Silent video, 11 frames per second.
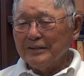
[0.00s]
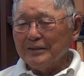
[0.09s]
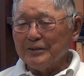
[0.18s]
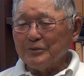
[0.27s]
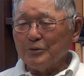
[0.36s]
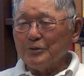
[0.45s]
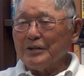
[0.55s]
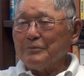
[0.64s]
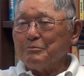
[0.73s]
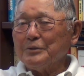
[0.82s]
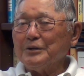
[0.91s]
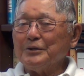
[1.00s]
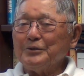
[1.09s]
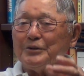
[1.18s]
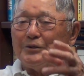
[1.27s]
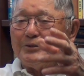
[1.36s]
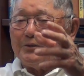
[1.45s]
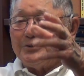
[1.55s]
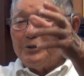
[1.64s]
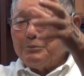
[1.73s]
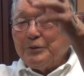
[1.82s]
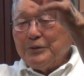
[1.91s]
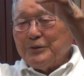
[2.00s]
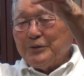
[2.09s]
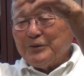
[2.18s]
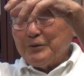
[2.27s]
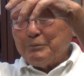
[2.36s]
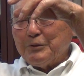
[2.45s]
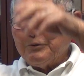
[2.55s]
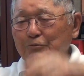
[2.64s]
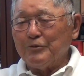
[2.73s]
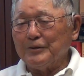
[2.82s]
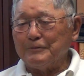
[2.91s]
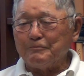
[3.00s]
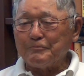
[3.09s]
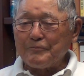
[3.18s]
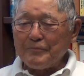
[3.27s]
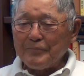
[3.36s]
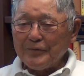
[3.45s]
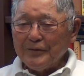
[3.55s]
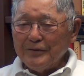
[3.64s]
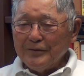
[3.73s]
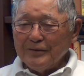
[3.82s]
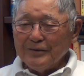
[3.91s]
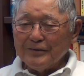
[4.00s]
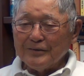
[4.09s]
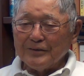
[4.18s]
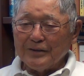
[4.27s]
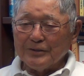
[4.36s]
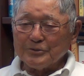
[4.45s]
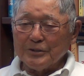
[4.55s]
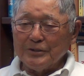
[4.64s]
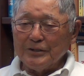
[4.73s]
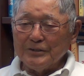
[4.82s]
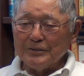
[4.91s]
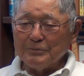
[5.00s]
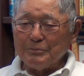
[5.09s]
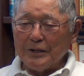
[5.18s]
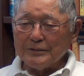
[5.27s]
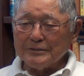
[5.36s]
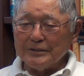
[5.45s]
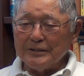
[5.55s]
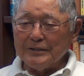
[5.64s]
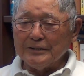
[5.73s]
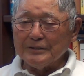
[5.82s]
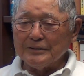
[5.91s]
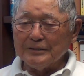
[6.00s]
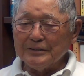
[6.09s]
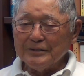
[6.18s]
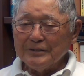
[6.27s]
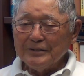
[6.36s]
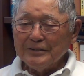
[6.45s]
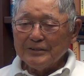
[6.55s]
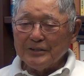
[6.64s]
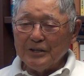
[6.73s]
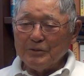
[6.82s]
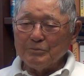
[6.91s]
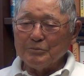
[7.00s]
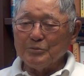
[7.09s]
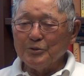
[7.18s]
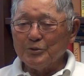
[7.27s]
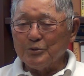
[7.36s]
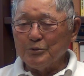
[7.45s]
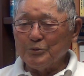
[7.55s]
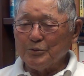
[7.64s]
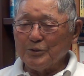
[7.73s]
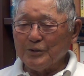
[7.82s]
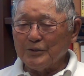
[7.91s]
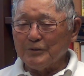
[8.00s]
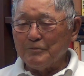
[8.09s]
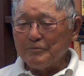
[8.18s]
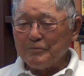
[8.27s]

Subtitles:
and all that mud and debris above Altadena, Pasadena came through